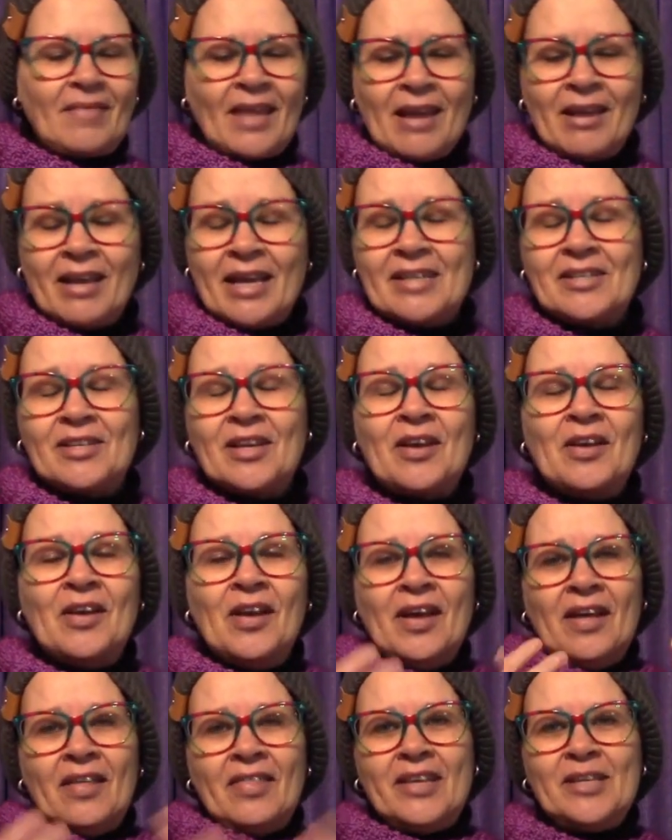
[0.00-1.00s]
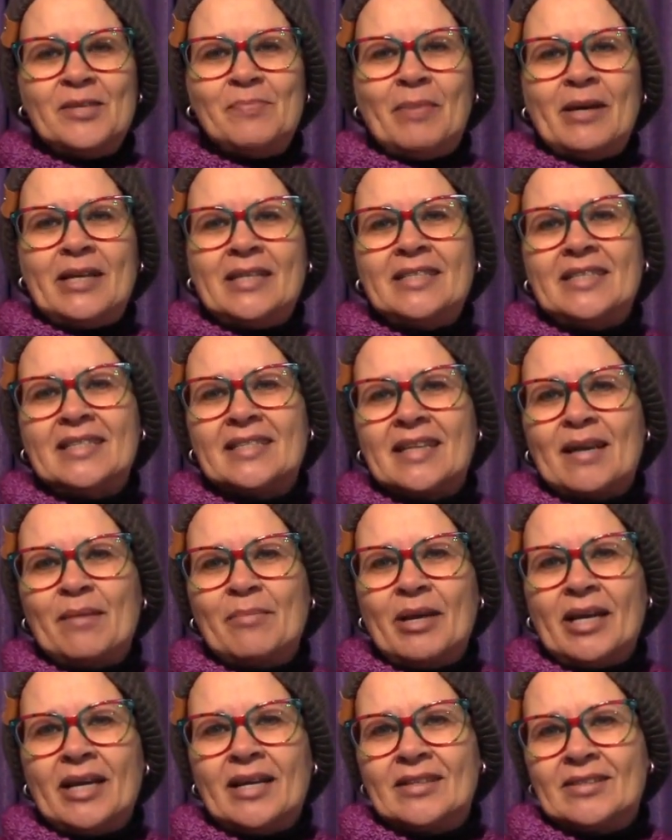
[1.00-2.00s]
Okay, so this pattern is
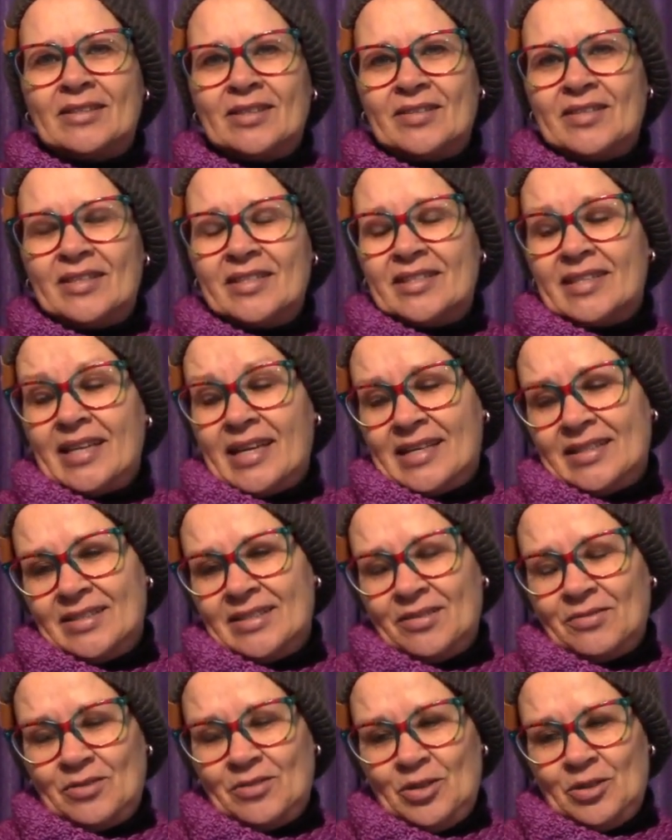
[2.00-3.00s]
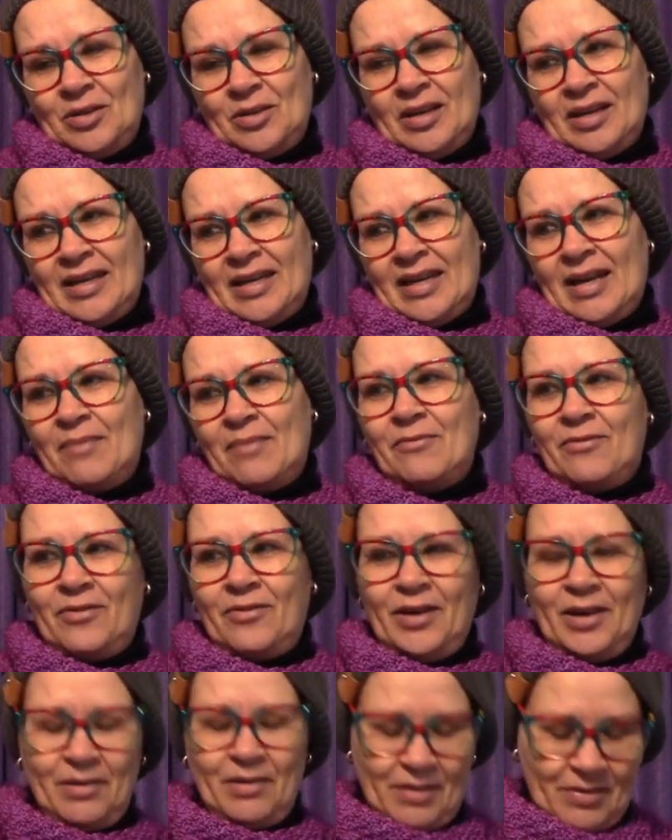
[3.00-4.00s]
coming out on the 2nd of July. I'm
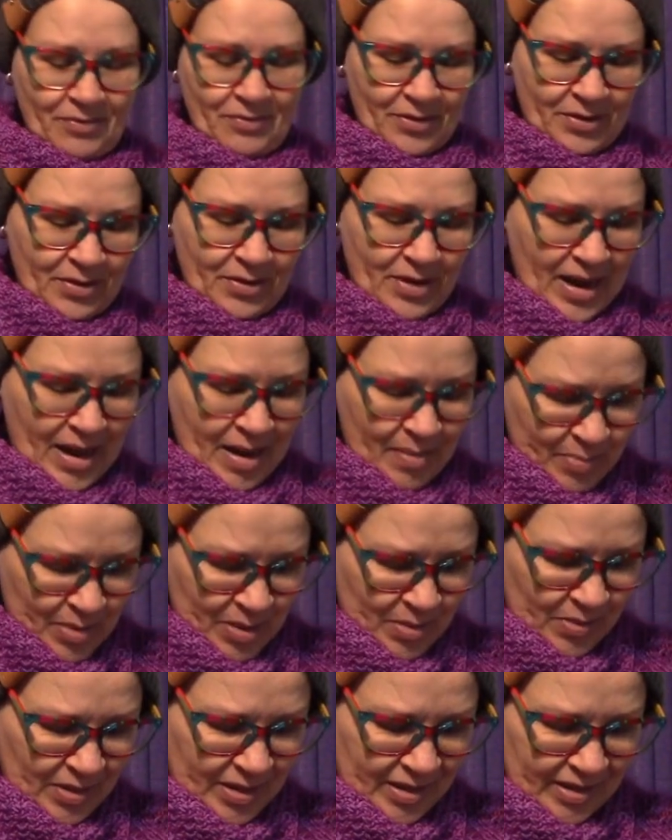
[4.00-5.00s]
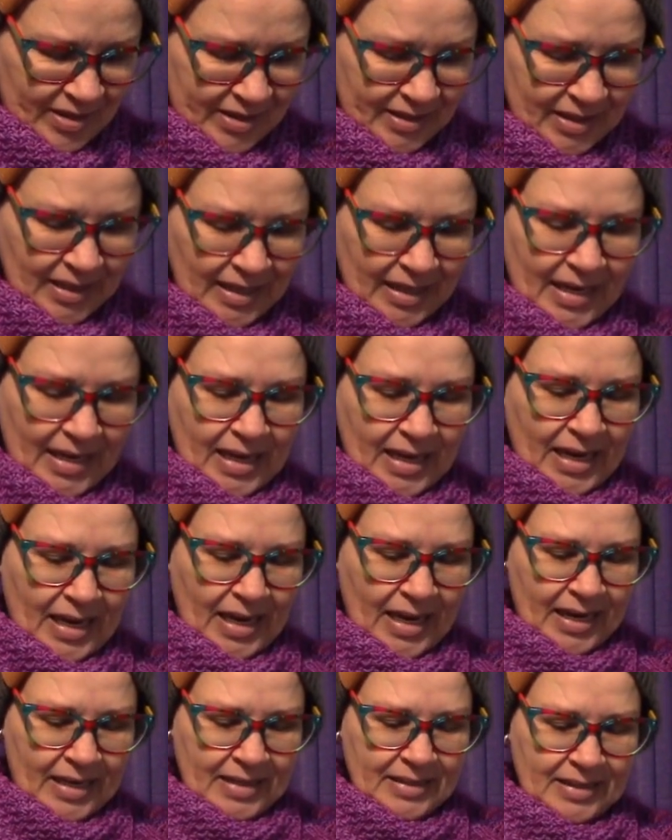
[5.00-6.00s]
very, very happy with it,
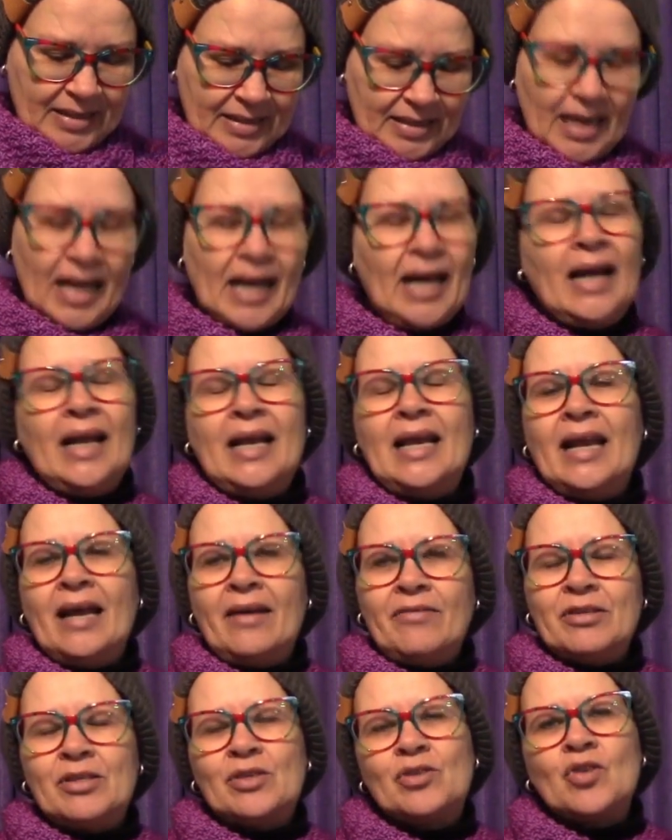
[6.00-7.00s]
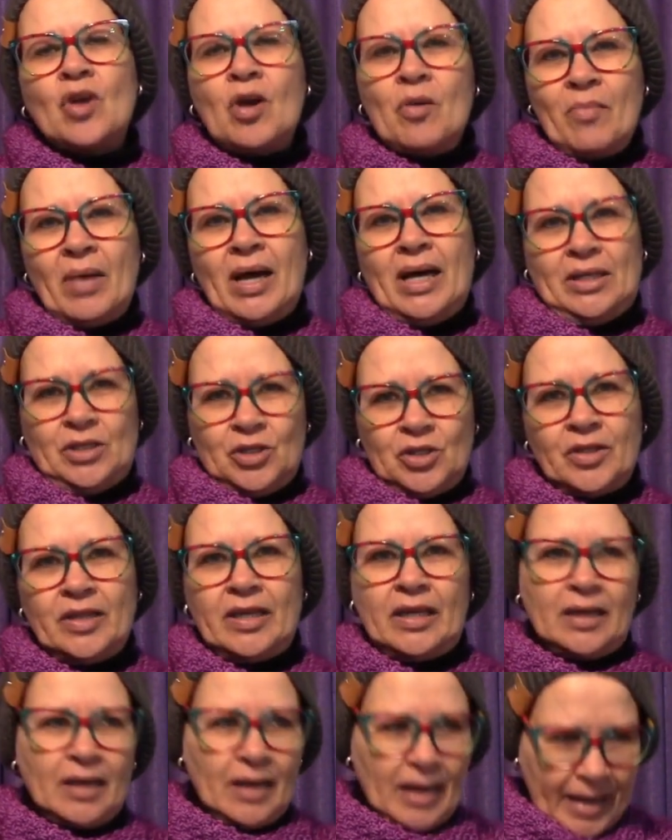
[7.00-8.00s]
and I love it so much
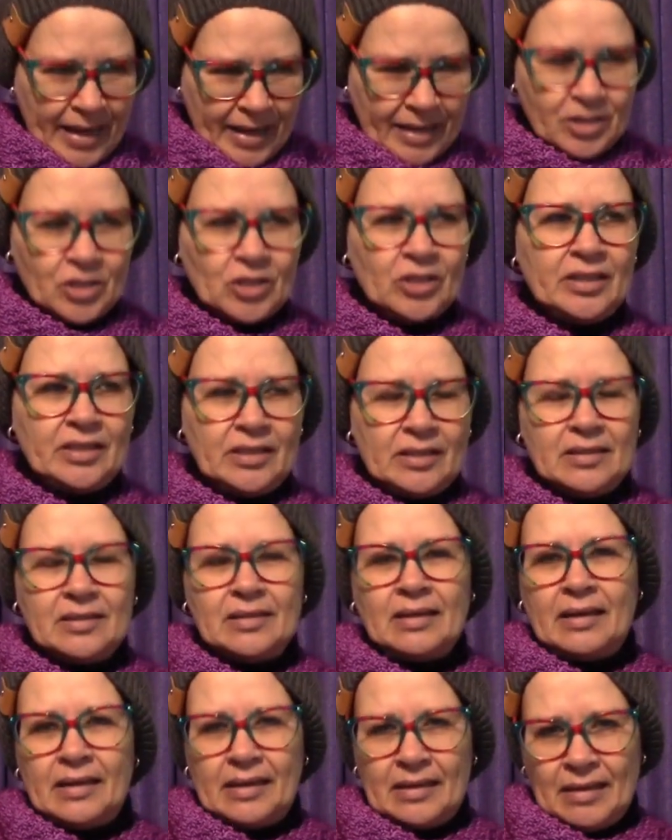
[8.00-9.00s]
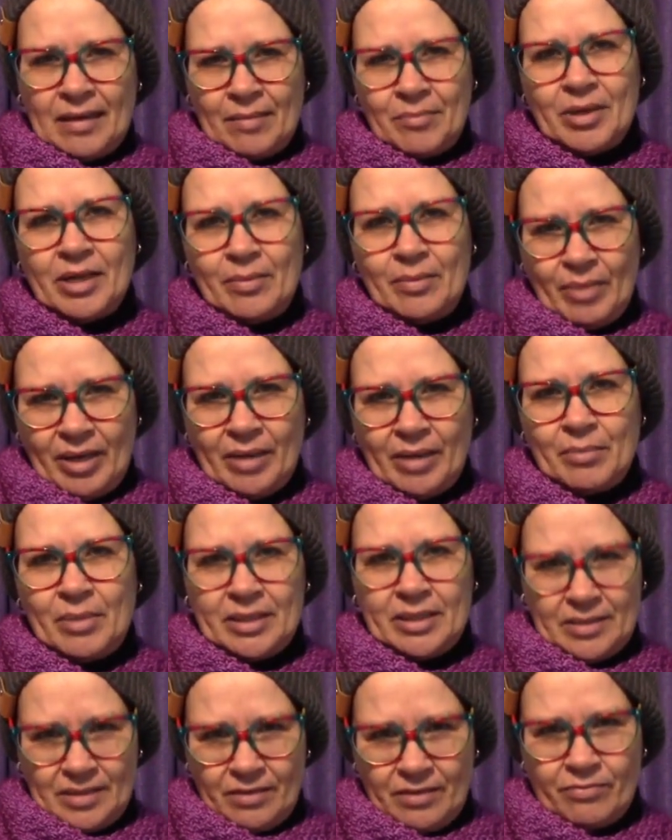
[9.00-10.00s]
that I actually decided I'm going to make
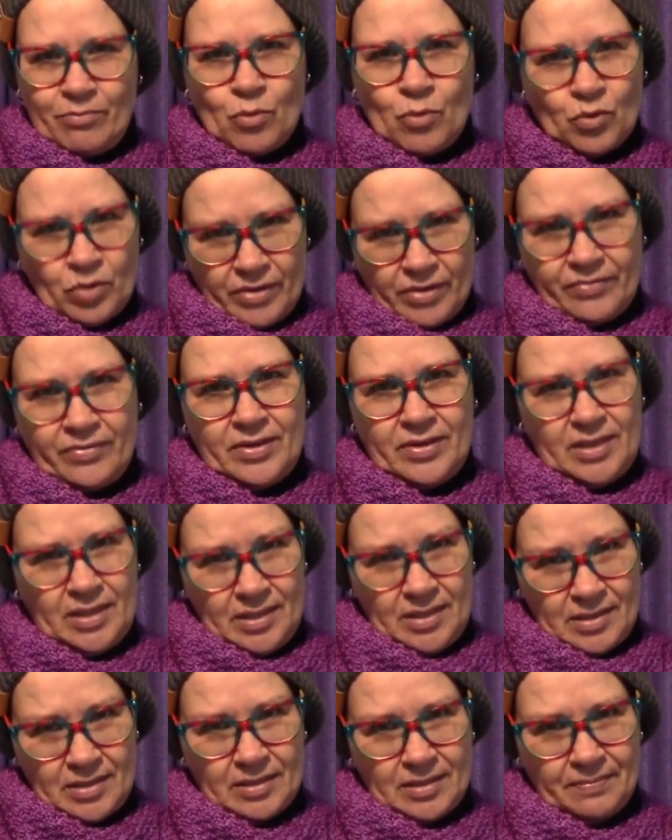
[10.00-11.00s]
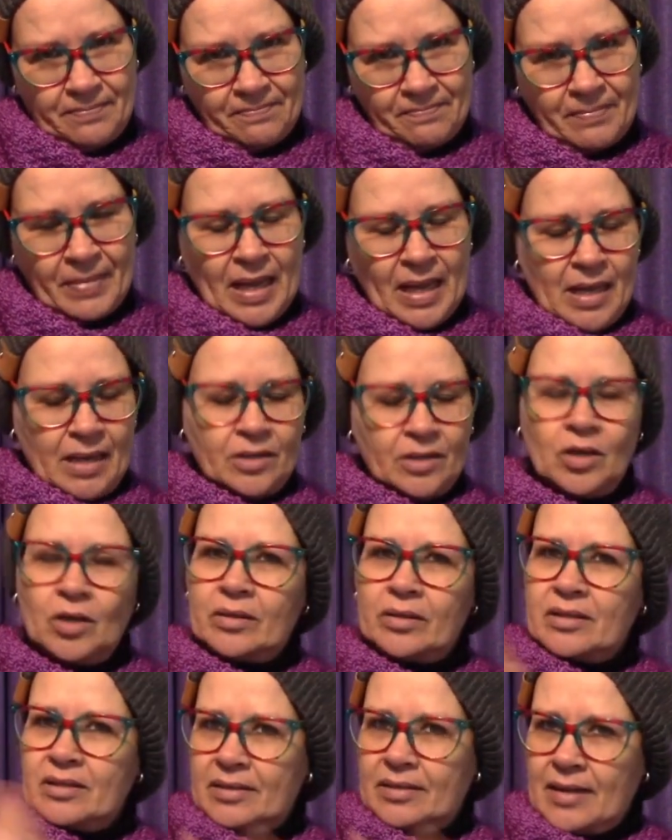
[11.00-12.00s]
myself more of these.
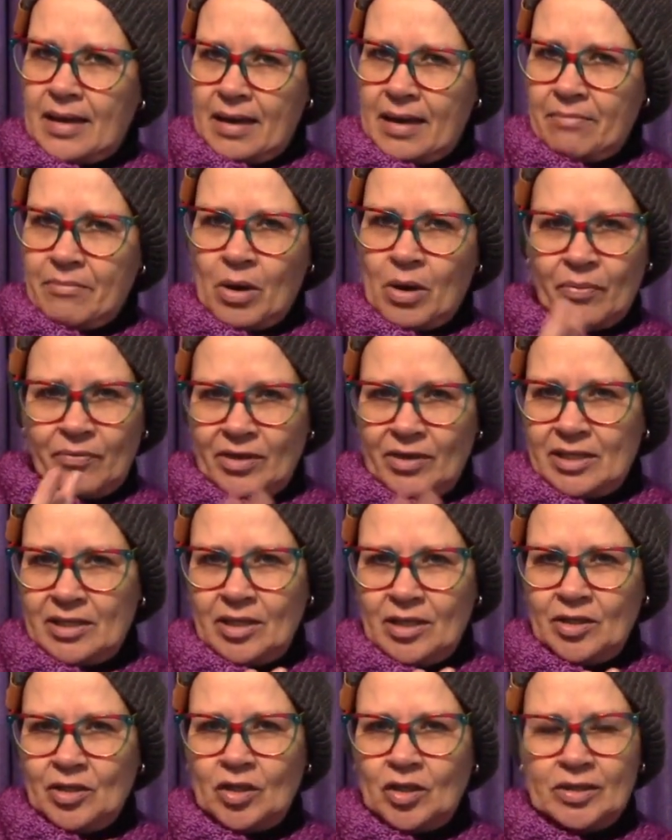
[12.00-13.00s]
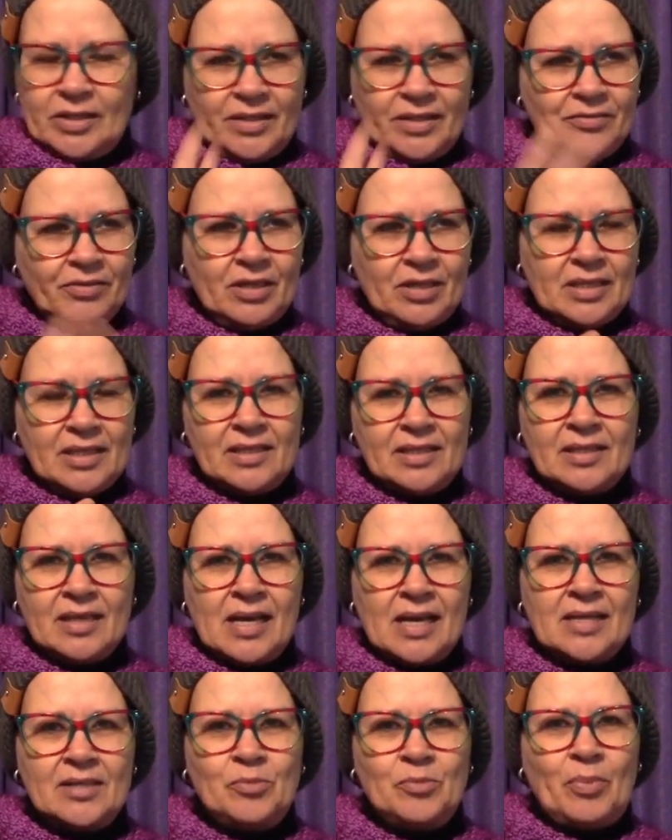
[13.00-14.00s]
Not the same, obviously not different
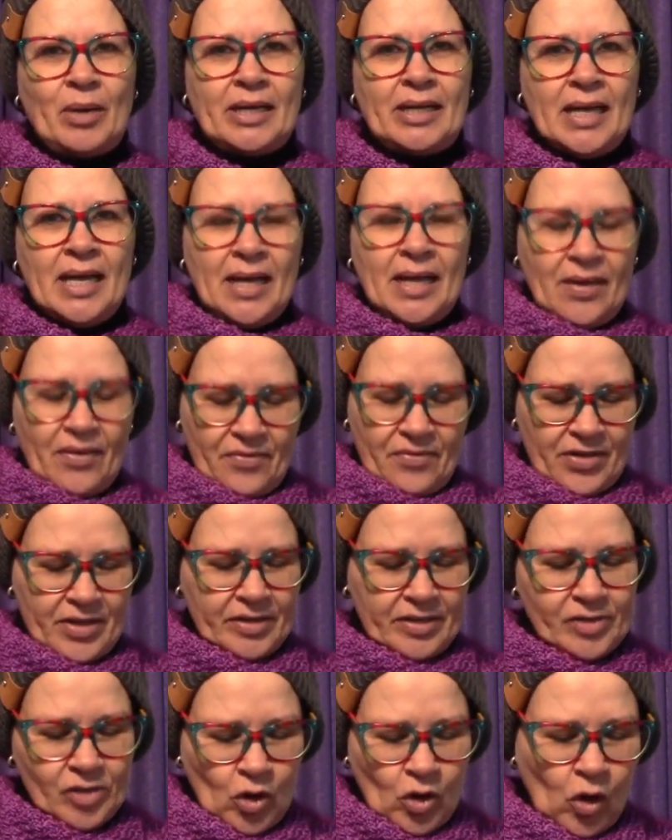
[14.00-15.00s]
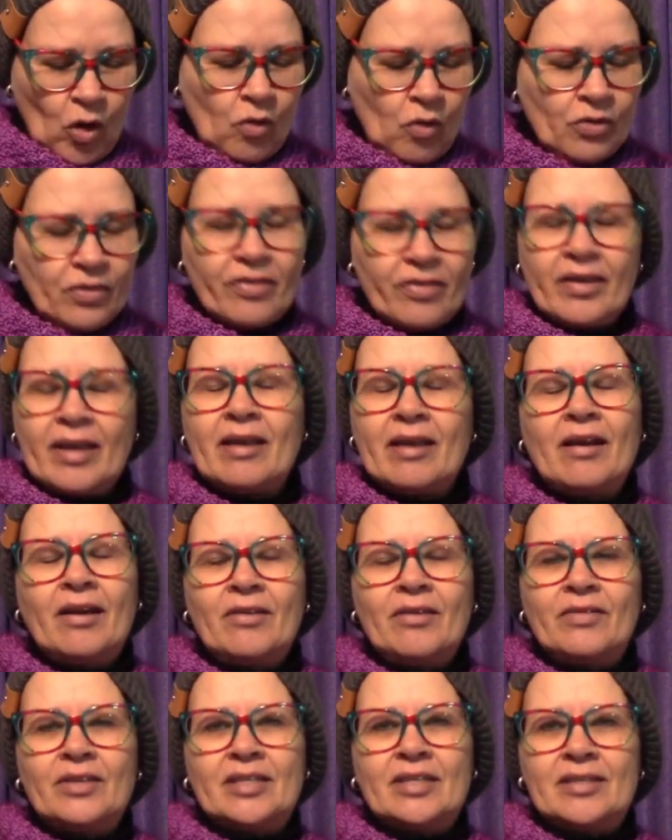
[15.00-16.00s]
designs, but this long thing
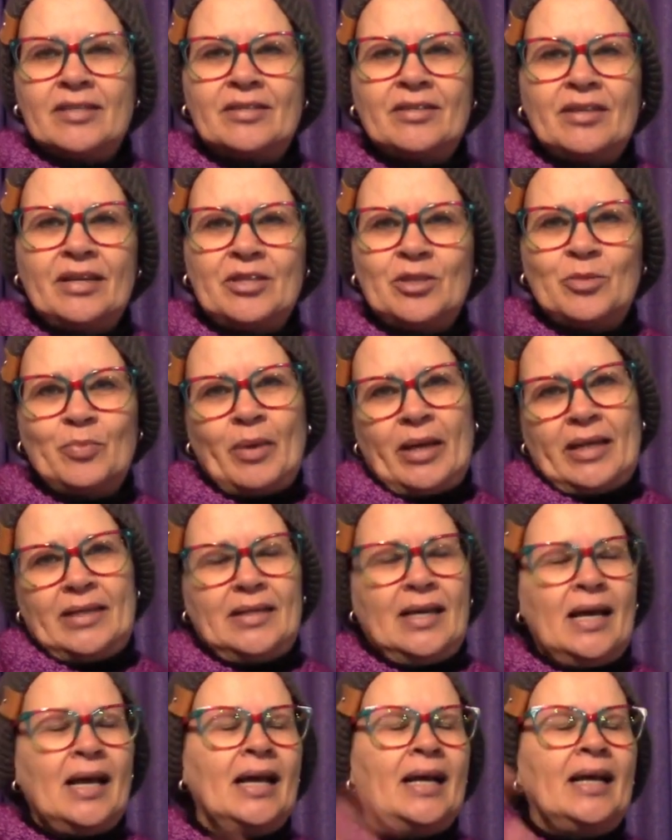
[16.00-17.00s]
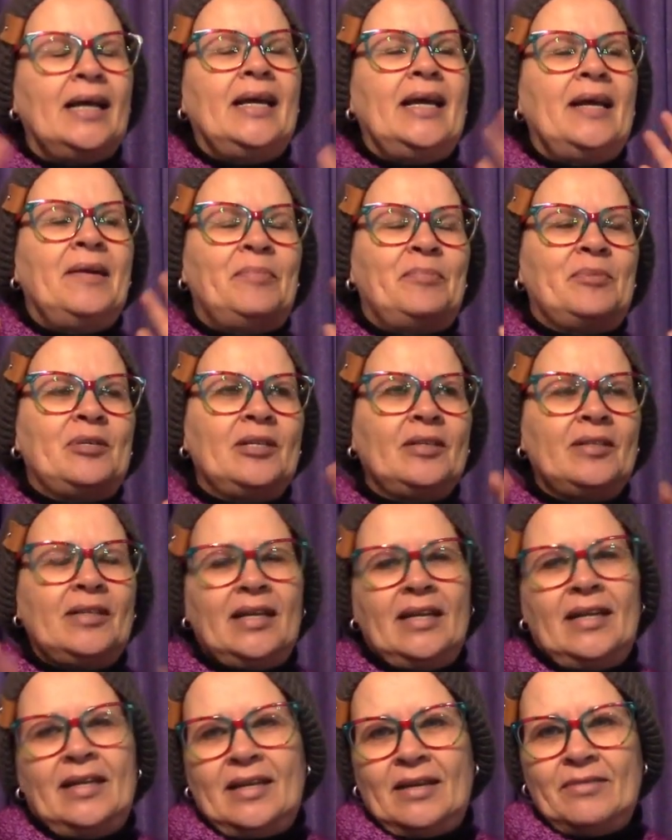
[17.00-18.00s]
over the stretch band, I
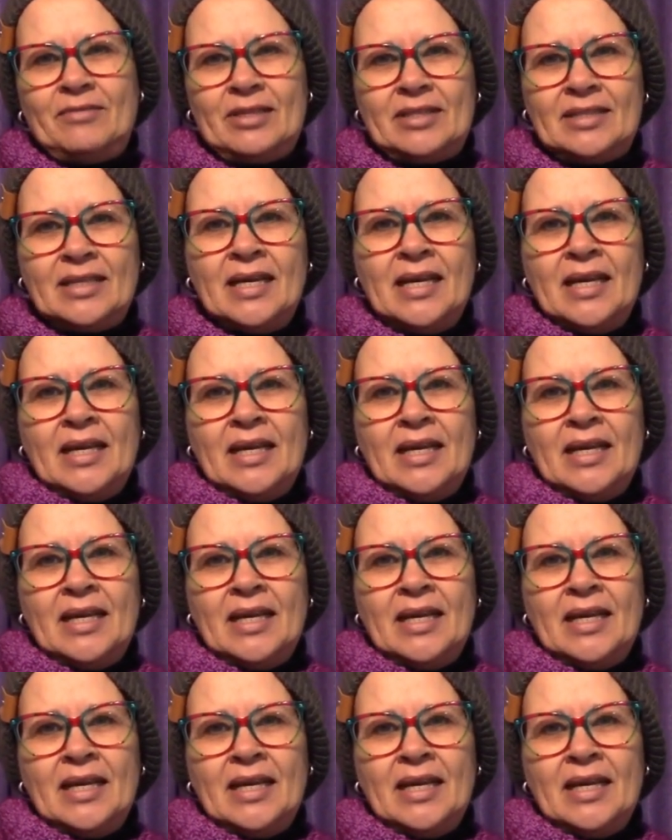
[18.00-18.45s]
absolutely love it.